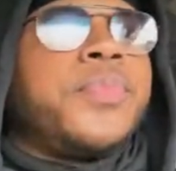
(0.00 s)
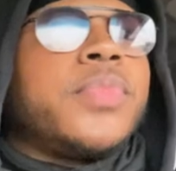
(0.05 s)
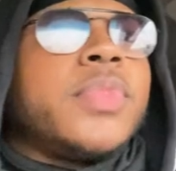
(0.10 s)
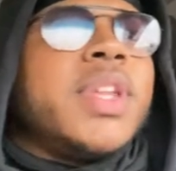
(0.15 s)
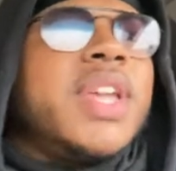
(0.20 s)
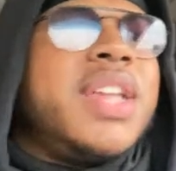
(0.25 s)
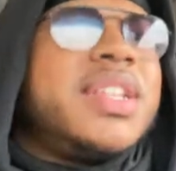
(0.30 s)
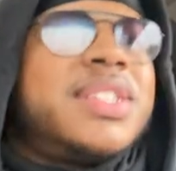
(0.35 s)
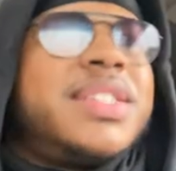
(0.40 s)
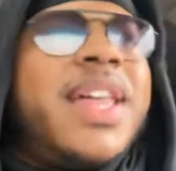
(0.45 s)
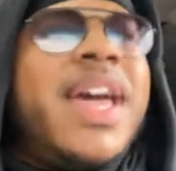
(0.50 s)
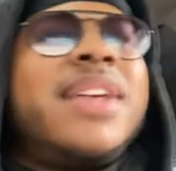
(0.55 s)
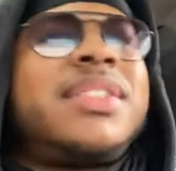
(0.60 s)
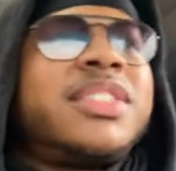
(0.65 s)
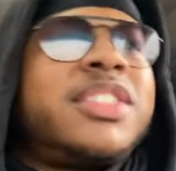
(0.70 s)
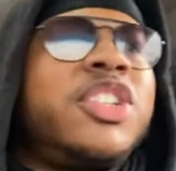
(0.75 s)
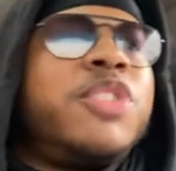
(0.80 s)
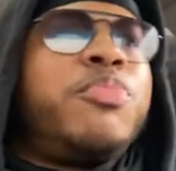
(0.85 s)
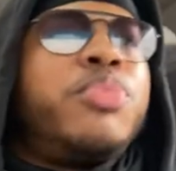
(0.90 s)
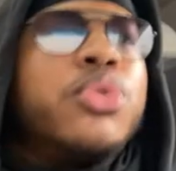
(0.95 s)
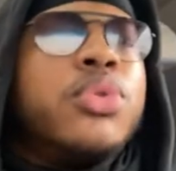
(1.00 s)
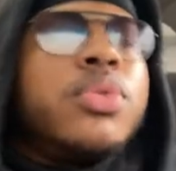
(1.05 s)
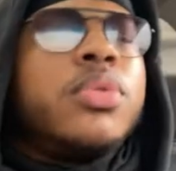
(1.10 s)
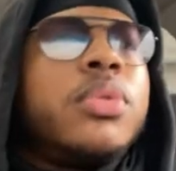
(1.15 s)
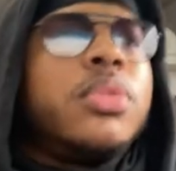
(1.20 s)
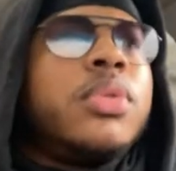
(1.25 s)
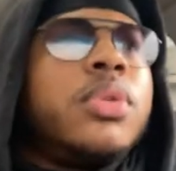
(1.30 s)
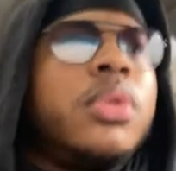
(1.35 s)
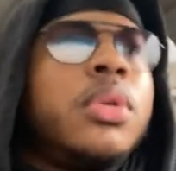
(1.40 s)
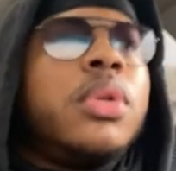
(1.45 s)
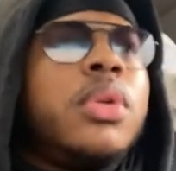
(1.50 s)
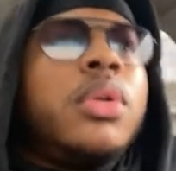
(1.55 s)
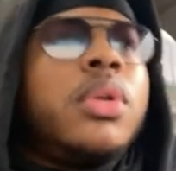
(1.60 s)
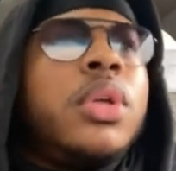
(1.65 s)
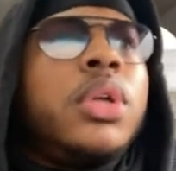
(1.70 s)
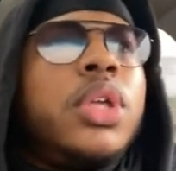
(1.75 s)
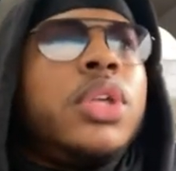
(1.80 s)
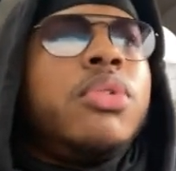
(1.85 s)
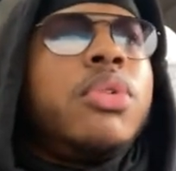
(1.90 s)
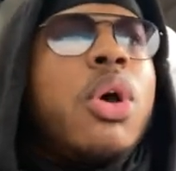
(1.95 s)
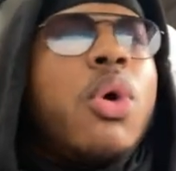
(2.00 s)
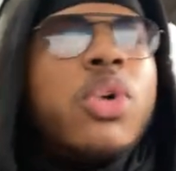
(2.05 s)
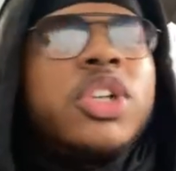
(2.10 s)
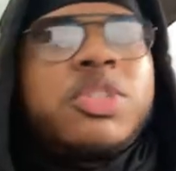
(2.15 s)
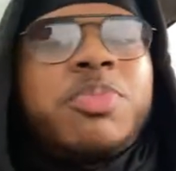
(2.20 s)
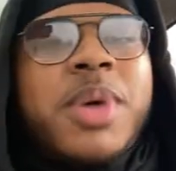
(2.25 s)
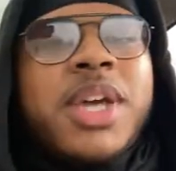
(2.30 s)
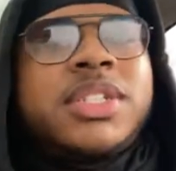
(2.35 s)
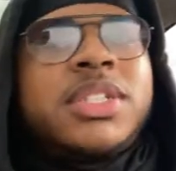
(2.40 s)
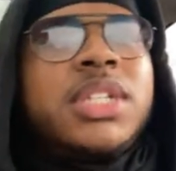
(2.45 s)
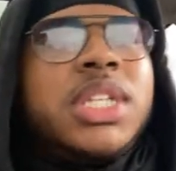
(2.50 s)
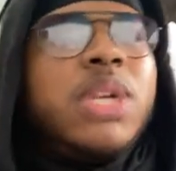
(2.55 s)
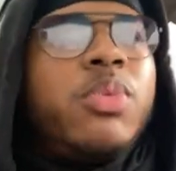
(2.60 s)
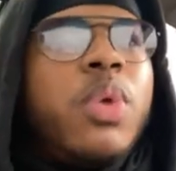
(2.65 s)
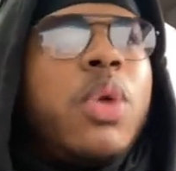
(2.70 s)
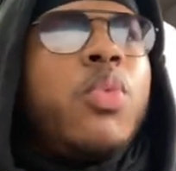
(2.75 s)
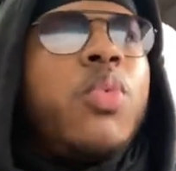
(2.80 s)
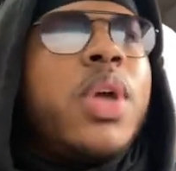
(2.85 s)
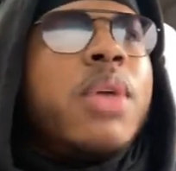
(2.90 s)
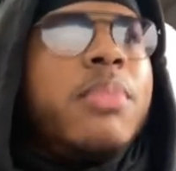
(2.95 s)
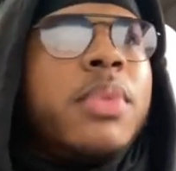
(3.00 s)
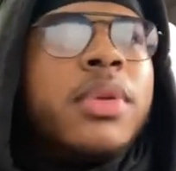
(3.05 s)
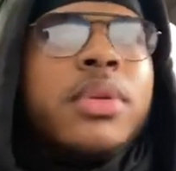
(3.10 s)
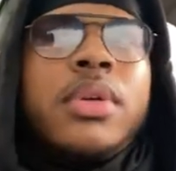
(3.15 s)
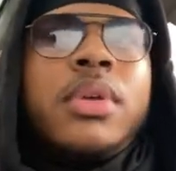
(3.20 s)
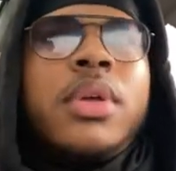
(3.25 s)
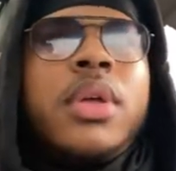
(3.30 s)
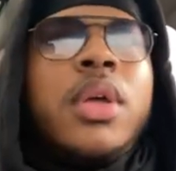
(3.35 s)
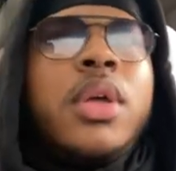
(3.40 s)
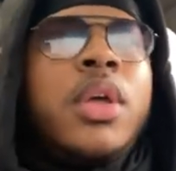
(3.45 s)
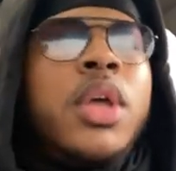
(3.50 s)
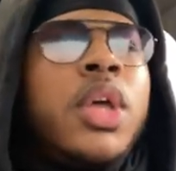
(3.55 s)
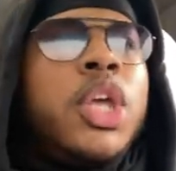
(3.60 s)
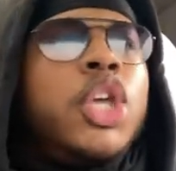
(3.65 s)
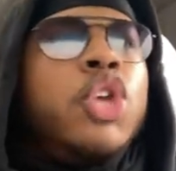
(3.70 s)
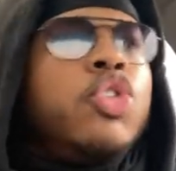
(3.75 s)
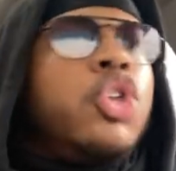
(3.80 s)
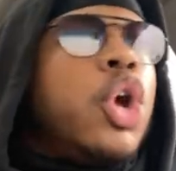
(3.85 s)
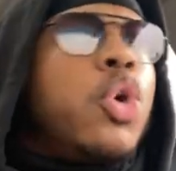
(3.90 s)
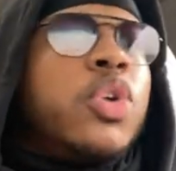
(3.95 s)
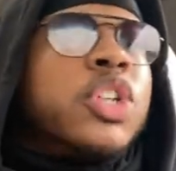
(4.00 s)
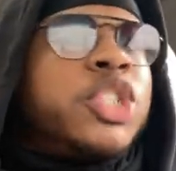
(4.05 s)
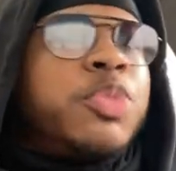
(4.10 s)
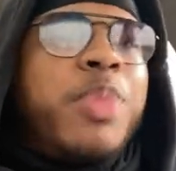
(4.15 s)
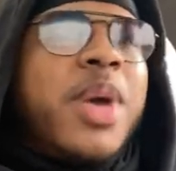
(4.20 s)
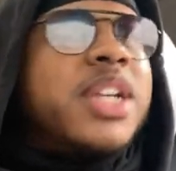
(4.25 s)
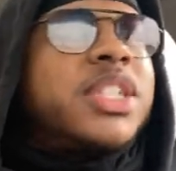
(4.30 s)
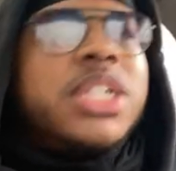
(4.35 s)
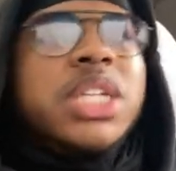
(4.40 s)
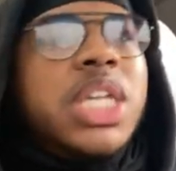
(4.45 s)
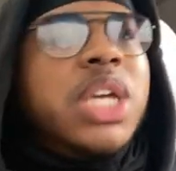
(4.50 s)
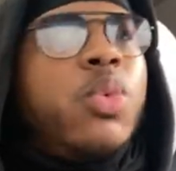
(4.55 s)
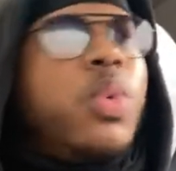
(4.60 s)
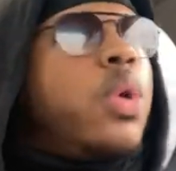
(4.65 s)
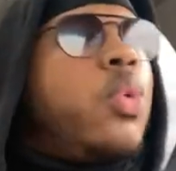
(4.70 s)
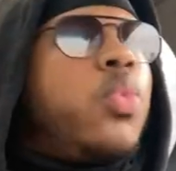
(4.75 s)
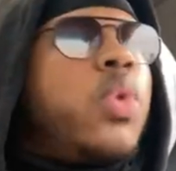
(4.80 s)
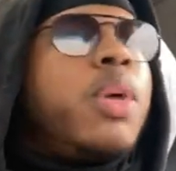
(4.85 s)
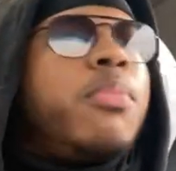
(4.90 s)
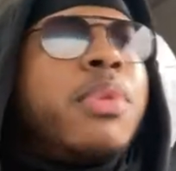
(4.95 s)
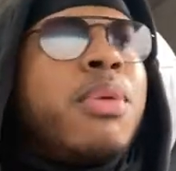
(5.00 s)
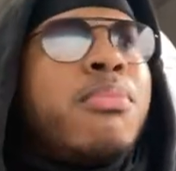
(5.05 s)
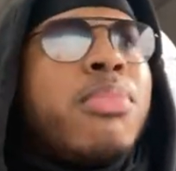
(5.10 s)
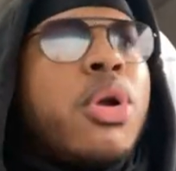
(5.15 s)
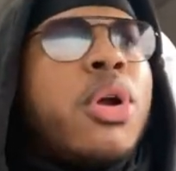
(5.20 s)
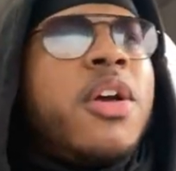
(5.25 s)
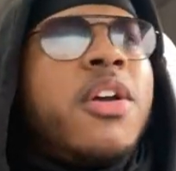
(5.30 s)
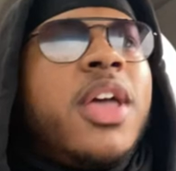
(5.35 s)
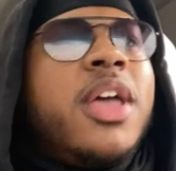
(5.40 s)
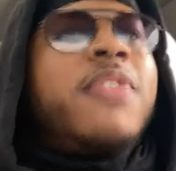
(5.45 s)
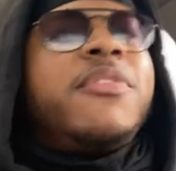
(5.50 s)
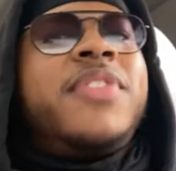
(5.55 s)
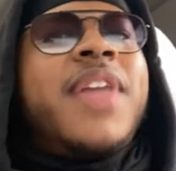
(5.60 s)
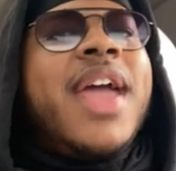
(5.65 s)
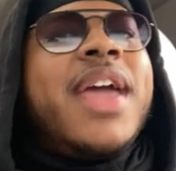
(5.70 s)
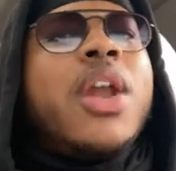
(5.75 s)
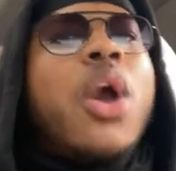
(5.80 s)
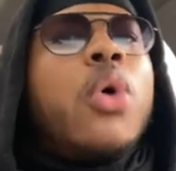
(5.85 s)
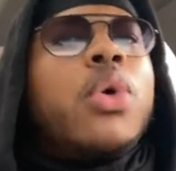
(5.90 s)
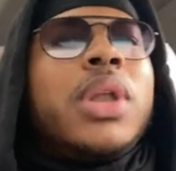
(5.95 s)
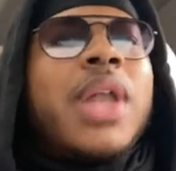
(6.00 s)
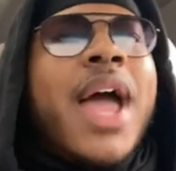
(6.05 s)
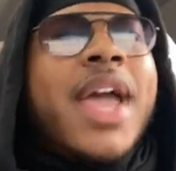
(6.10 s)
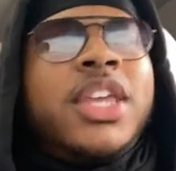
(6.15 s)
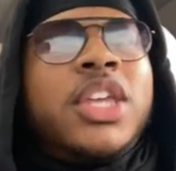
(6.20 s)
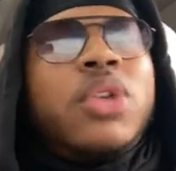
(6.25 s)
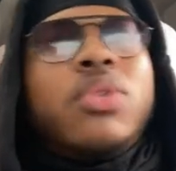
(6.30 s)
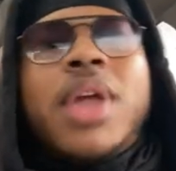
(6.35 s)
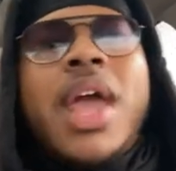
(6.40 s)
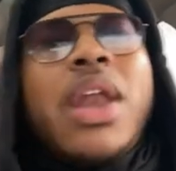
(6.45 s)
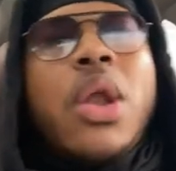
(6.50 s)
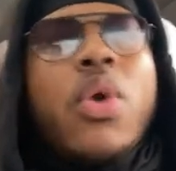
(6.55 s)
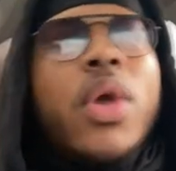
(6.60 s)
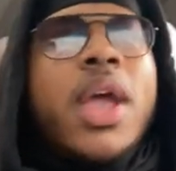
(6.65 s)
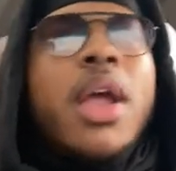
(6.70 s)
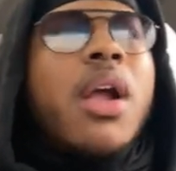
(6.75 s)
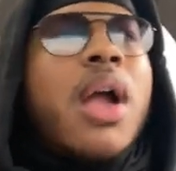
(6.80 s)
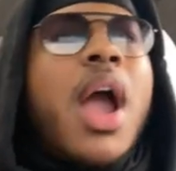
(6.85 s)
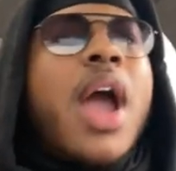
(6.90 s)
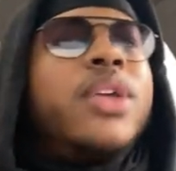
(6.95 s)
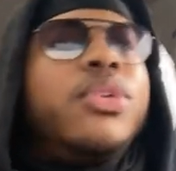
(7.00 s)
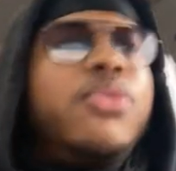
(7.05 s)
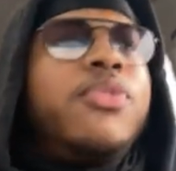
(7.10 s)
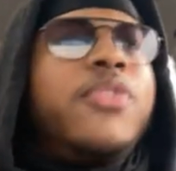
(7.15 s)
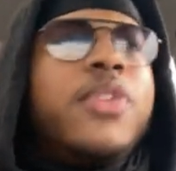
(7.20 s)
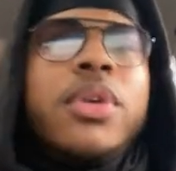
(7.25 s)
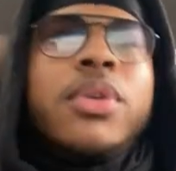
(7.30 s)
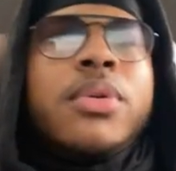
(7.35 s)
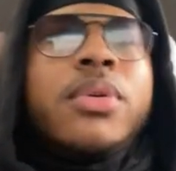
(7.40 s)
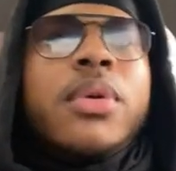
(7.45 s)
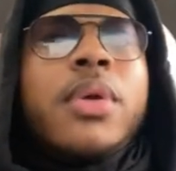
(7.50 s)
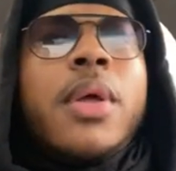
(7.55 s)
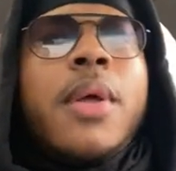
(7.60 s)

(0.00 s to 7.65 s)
It's that simple. You know, especially with women. You know, especially with women, bro, if they don't like you, they don't care how you feel.